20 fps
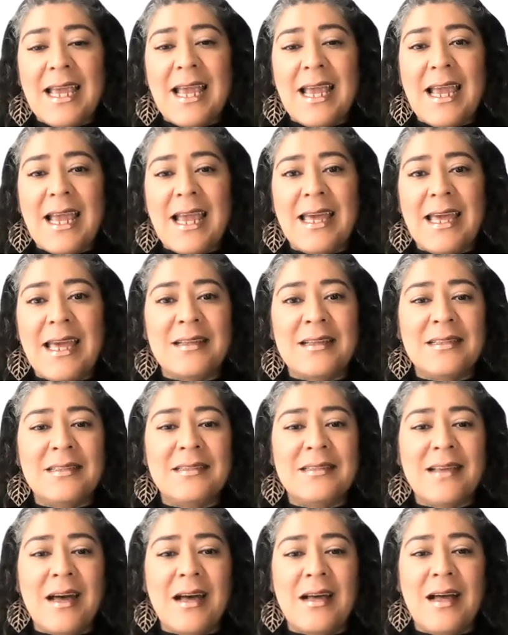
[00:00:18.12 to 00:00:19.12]

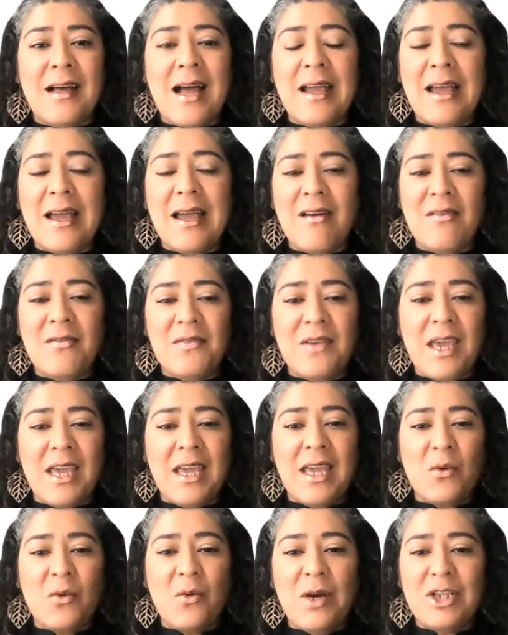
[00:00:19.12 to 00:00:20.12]
And I have
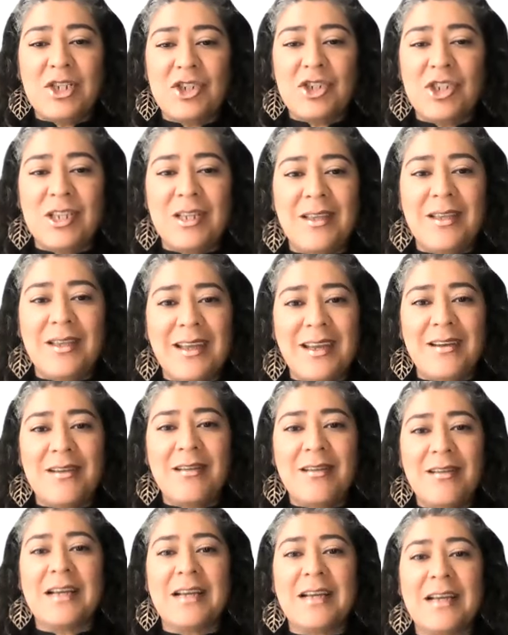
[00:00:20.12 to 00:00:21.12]
a question
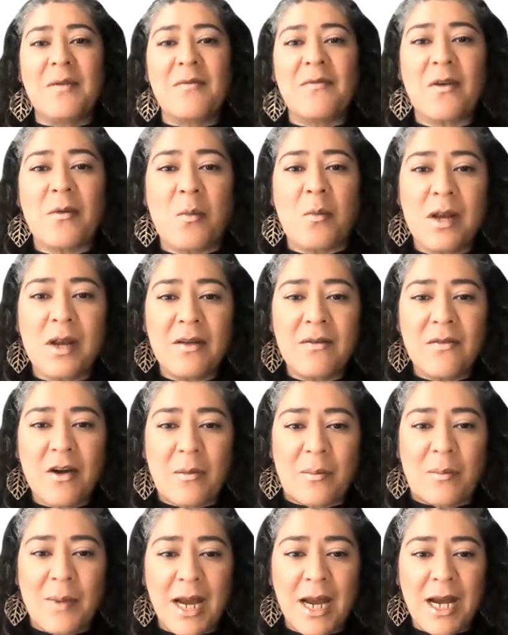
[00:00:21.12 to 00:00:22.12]
here coming from one of
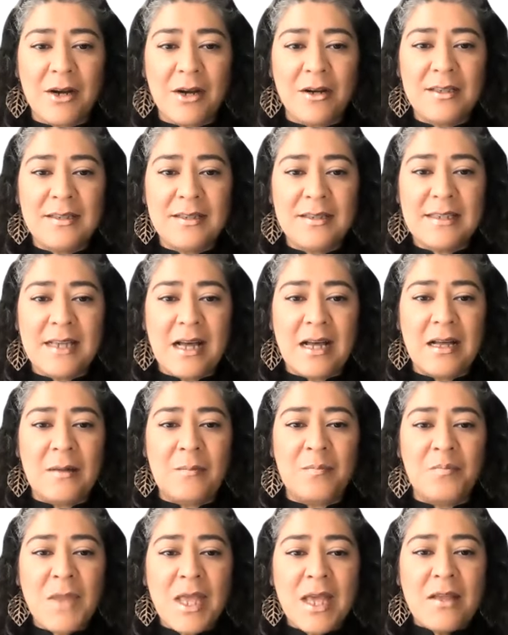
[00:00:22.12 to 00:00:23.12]
our parents.
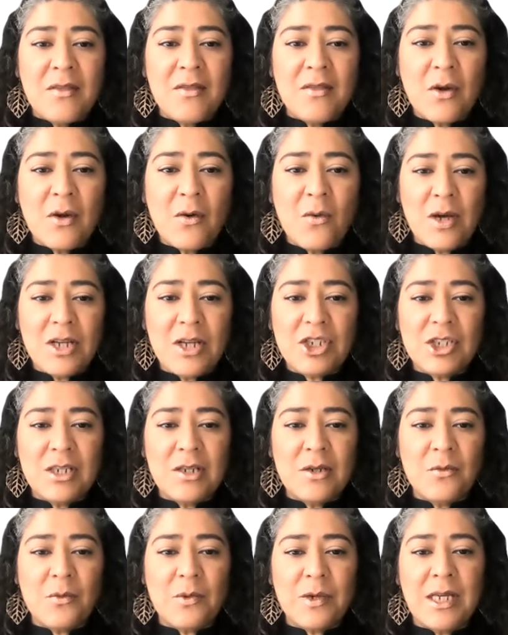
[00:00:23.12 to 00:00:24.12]
The
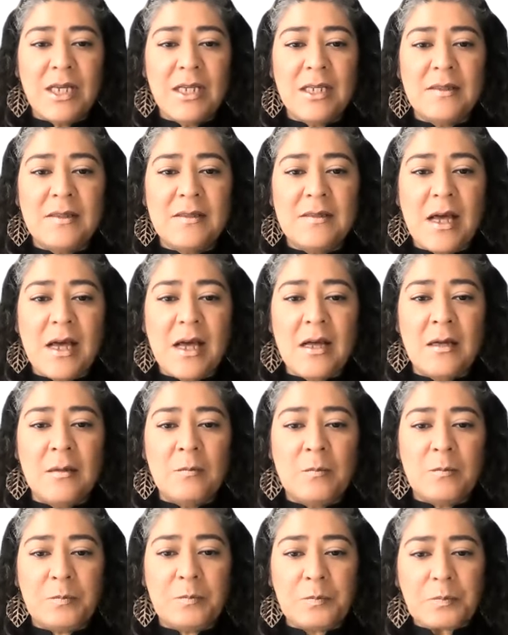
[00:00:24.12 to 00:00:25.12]
question reads,
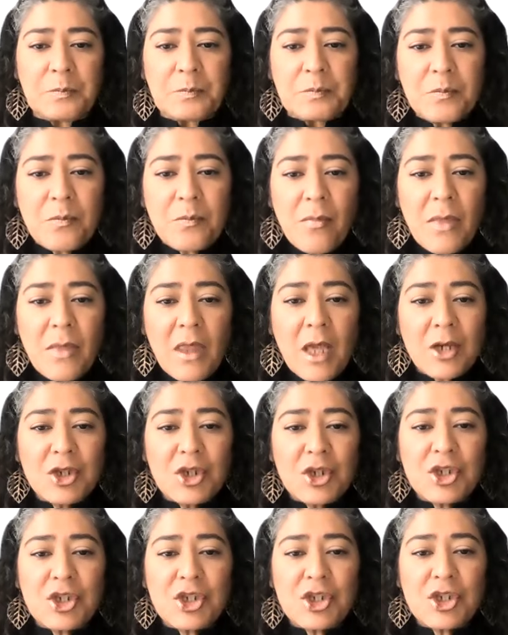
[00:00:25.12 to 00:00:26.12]

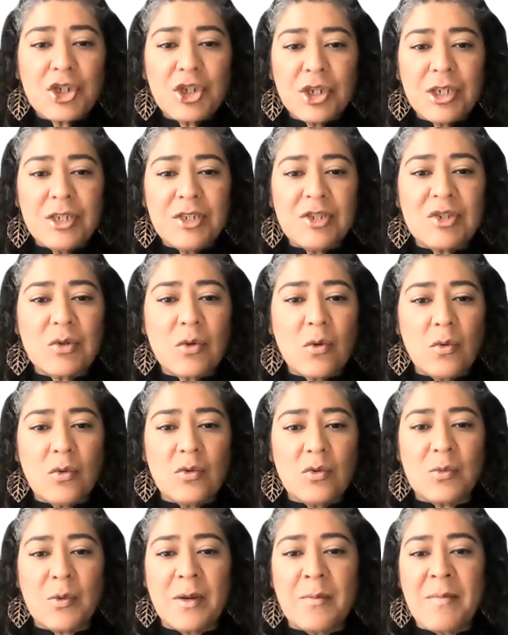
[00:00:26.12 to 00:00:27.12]
should
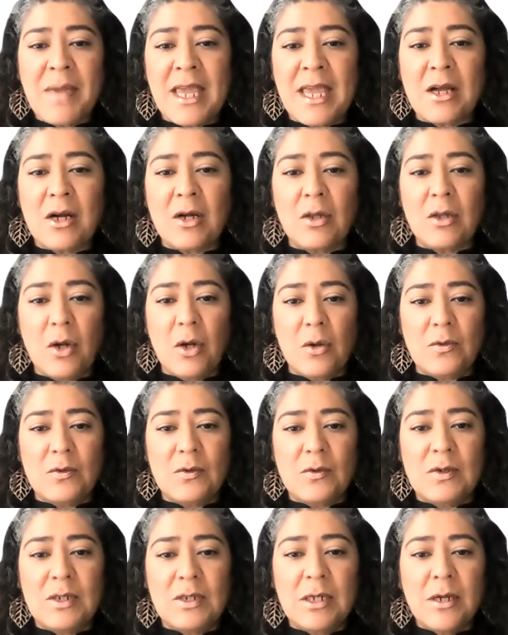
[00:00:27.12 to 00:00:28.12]
schools remain
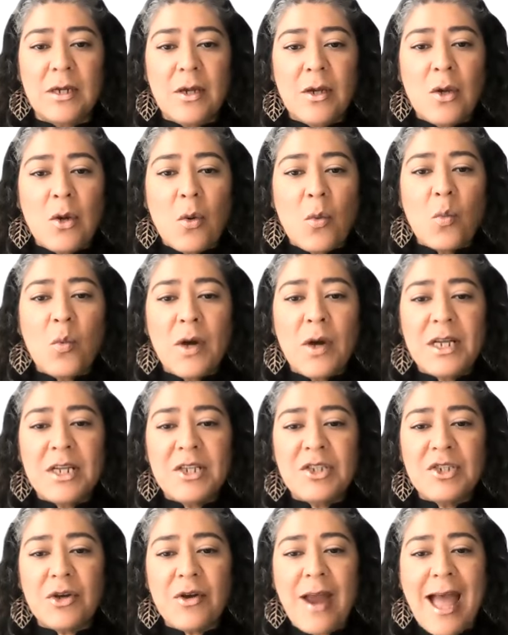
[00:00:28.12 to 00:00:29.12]
closed? What
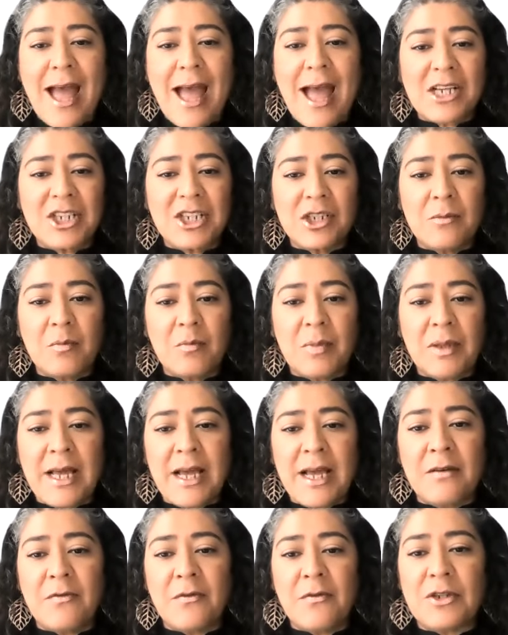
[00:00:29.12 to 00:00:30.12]
is your action
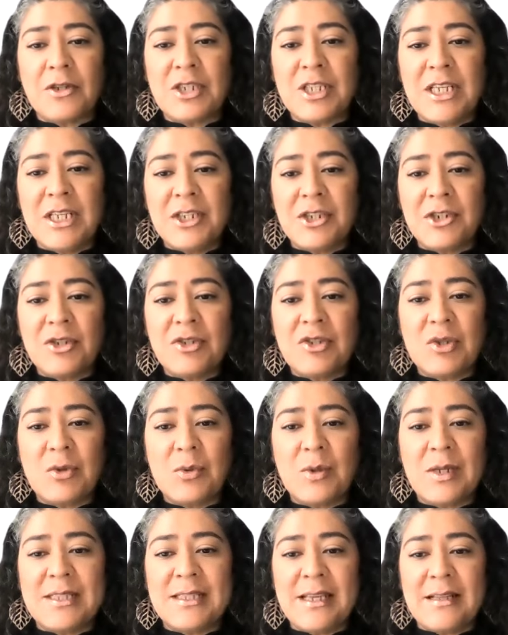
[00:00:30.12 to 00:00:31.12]
plan for teachers
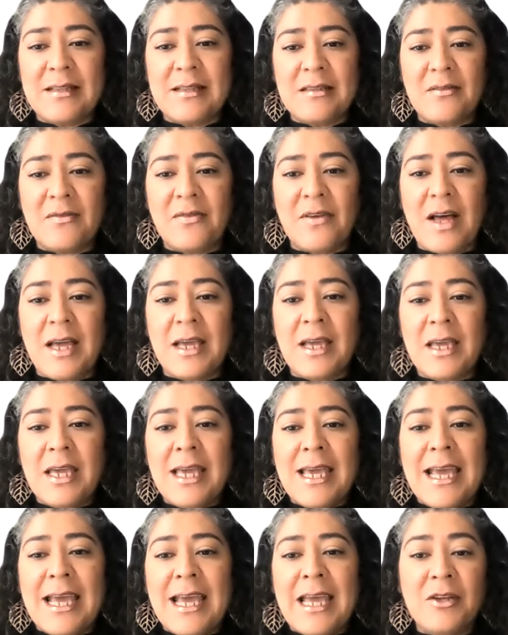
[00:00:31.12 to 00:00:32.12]
to identify
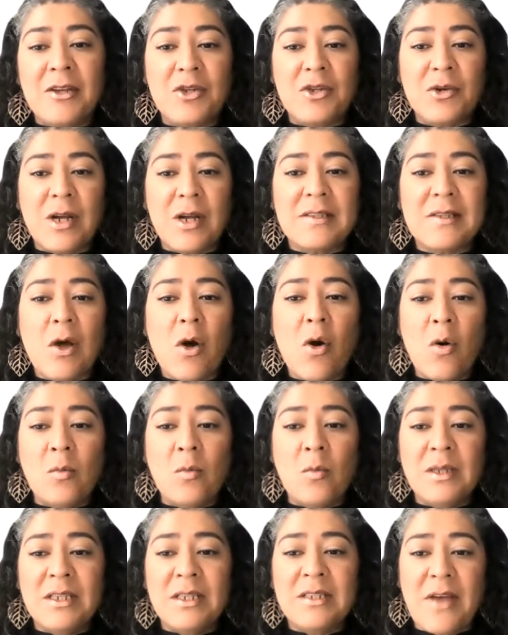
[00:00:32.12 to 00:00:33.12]
and address
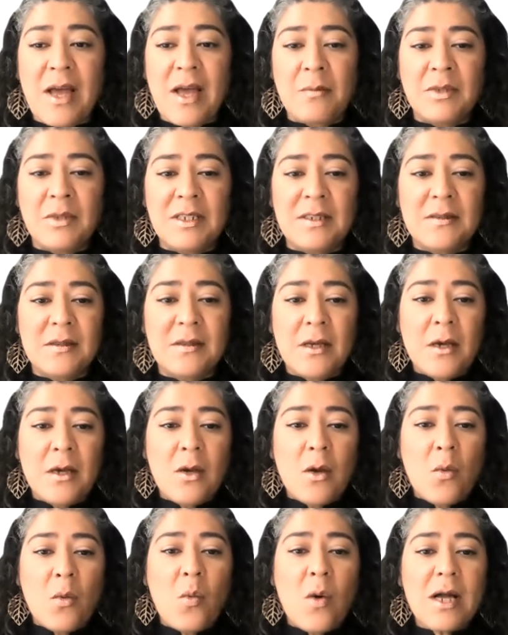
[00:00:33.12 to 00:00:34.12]
homeless families?
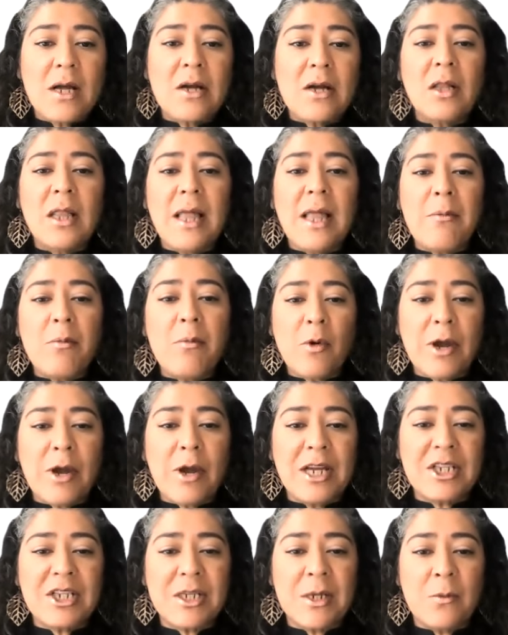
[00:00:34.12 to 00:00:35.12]
What
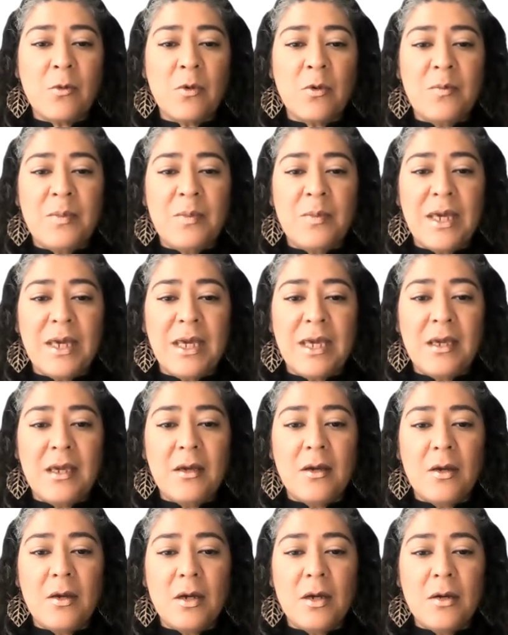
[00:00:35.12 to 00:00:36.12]
collaboration will
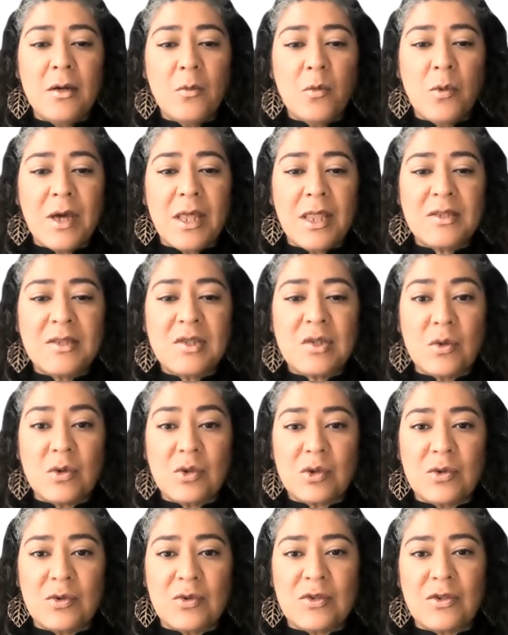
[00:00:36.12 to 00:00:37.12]
be with
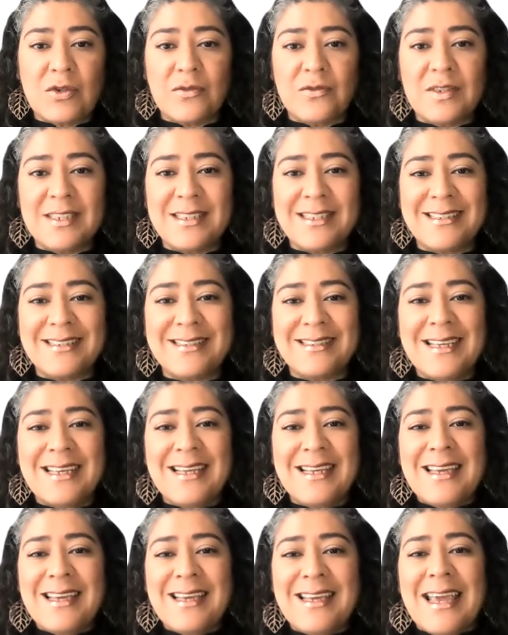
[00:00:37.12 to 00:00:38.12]
social services?
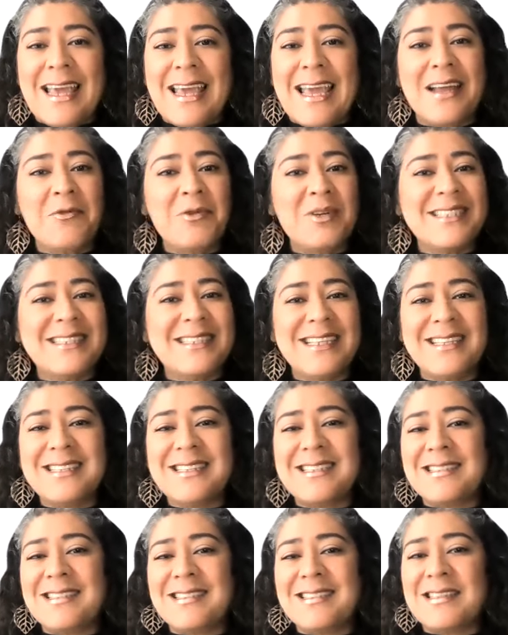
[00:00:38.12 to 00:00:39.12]
And I want to say
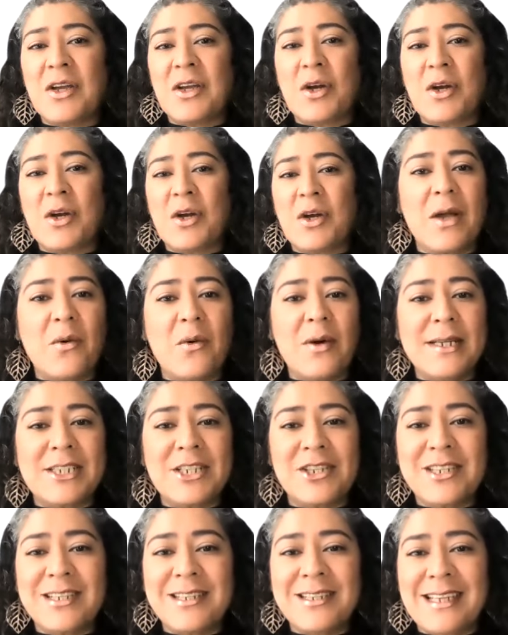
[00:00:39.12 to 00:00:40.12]
this is a great
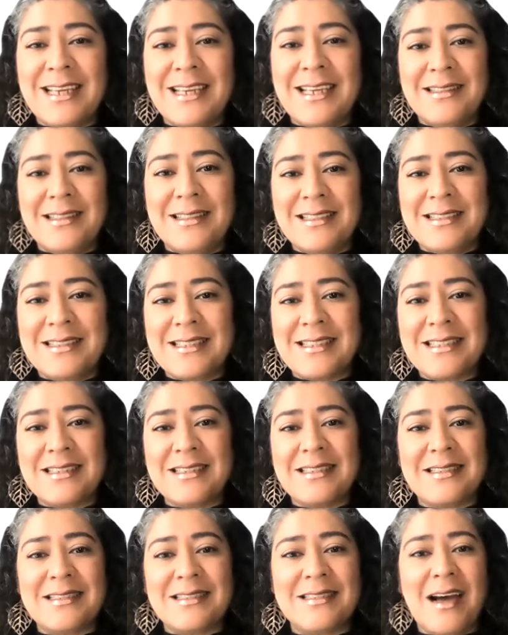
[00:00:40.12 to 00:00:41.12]
question, and this
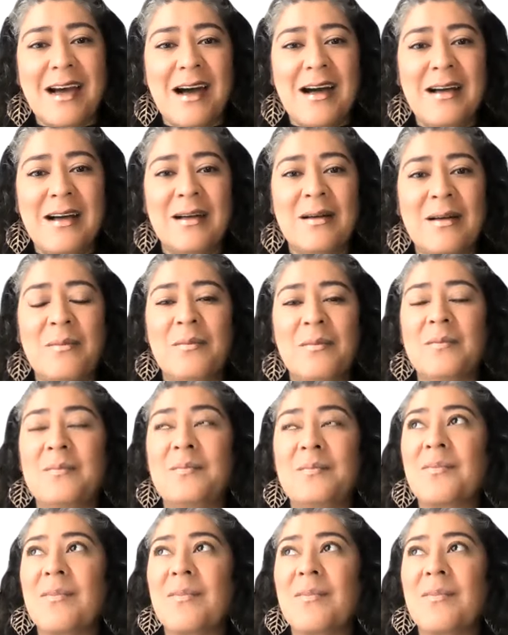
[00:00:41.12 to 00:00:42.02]
is and